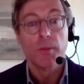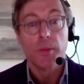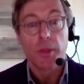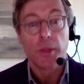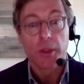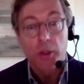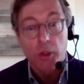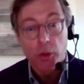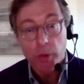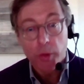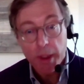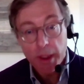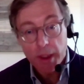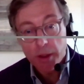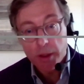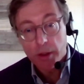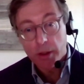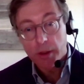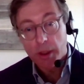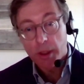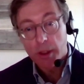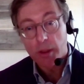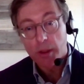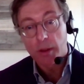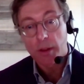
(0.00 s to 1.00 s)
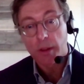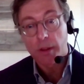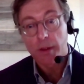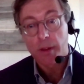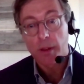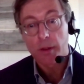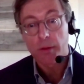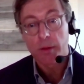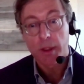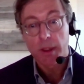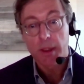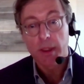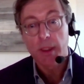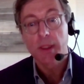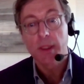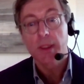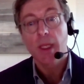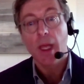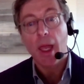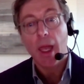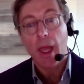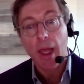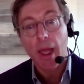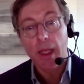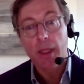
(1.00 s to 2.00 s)
between judicial authorities
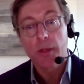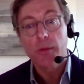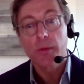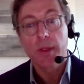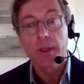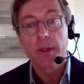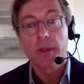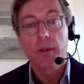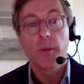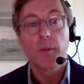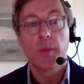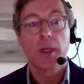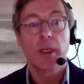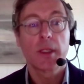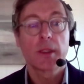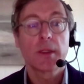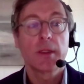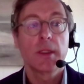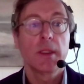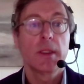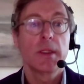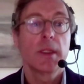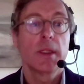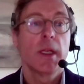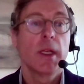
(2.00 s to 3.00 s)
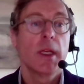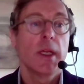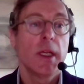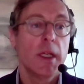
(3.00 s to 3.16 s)
and with the parties